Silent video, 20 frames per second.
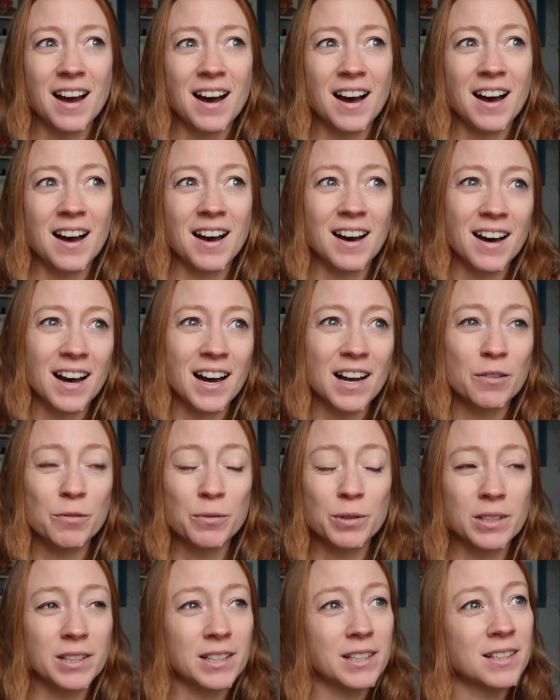Uh, I
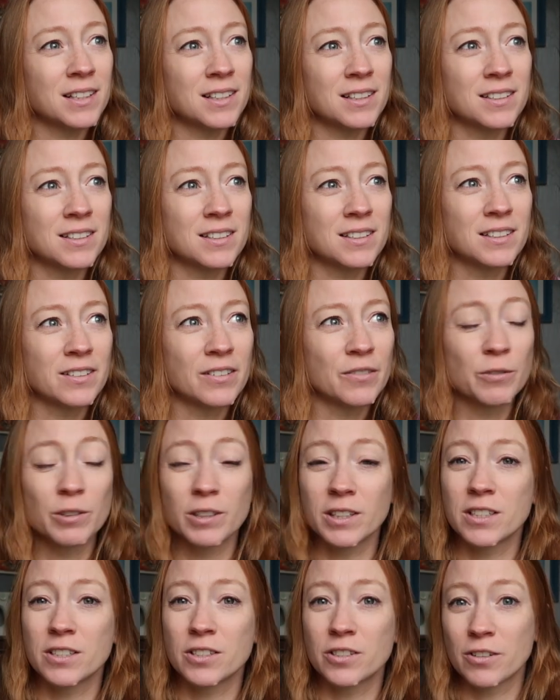really,
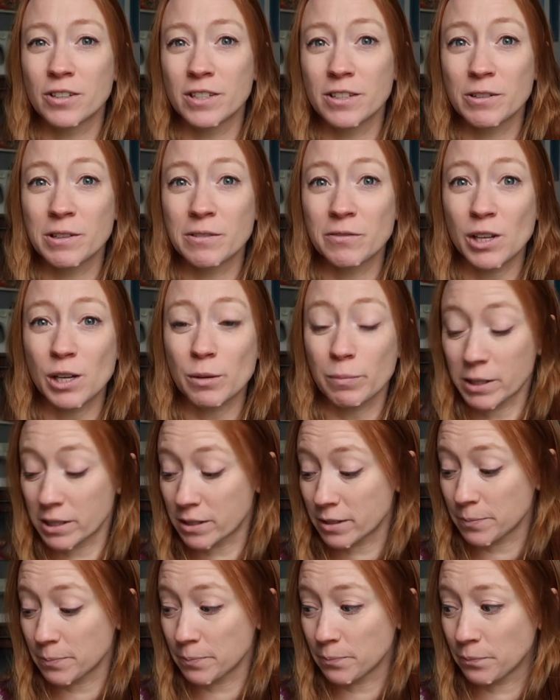really enjoy doing
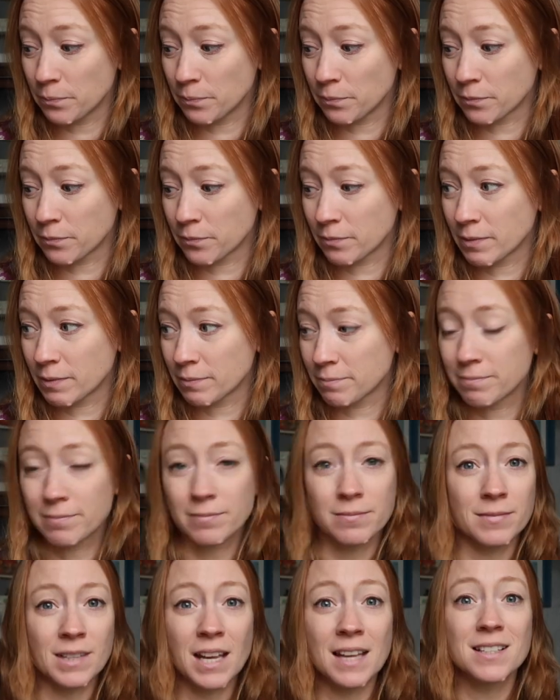Vlogmas.
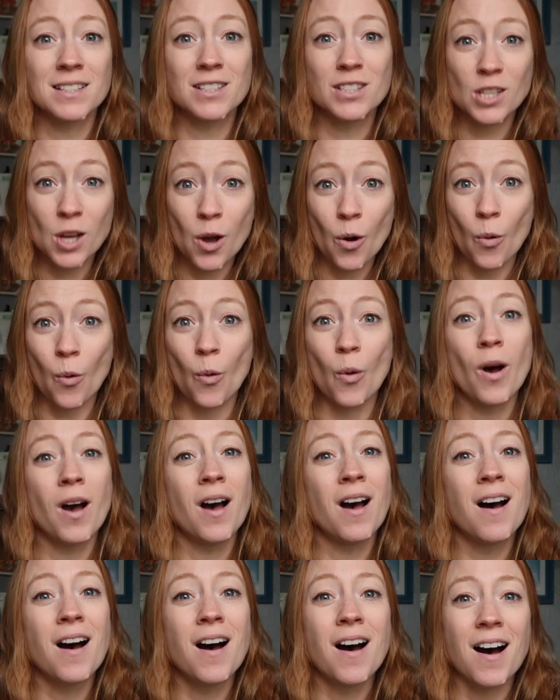So,
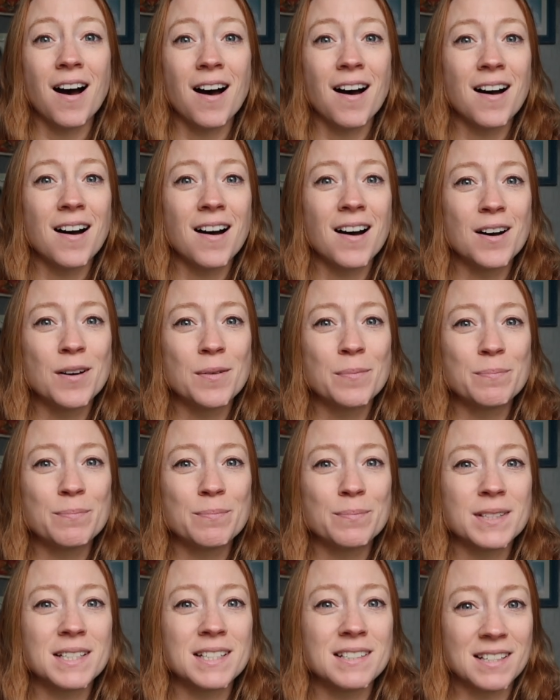
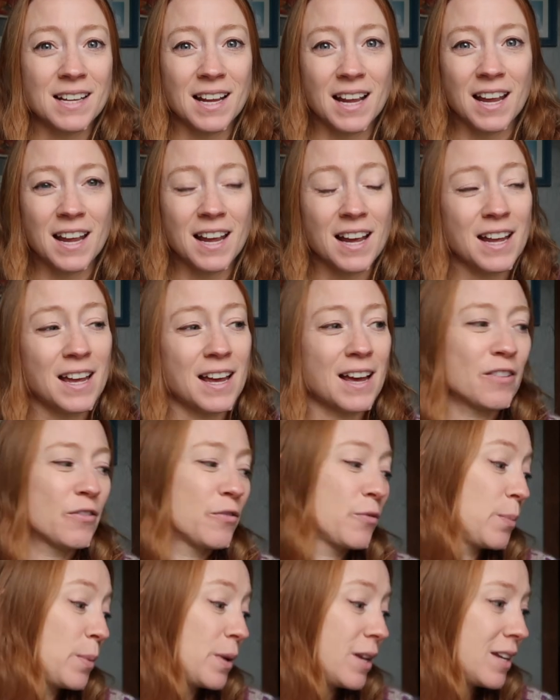um, today I
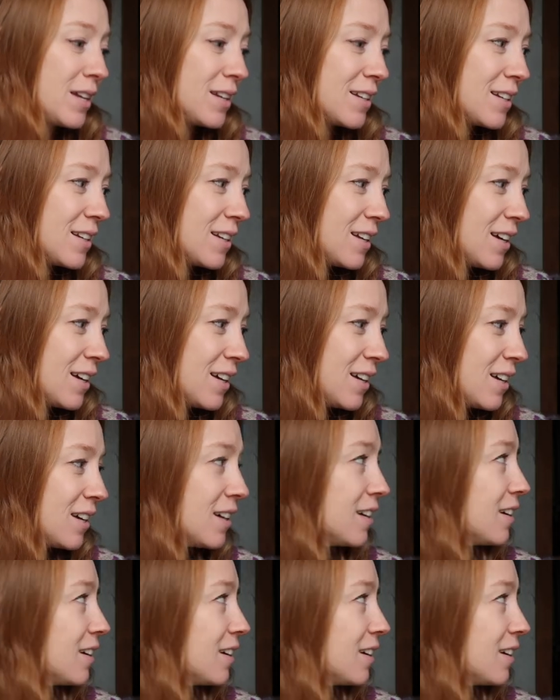have been